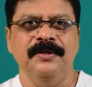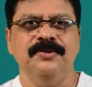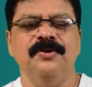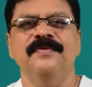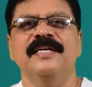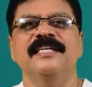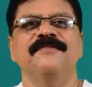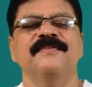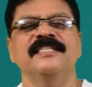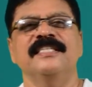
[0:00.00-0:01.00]
So, we can
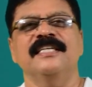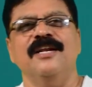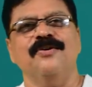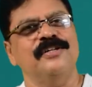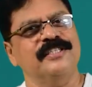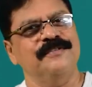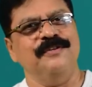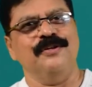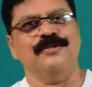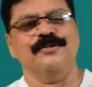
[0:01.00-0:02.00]
differentiate alcohols and
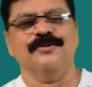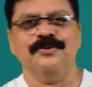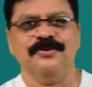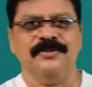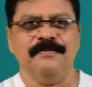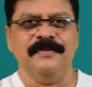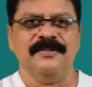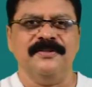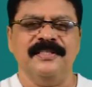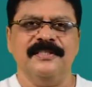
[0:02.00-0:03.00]
phenols also
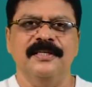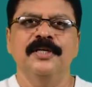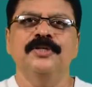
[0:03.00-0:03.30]
based on this.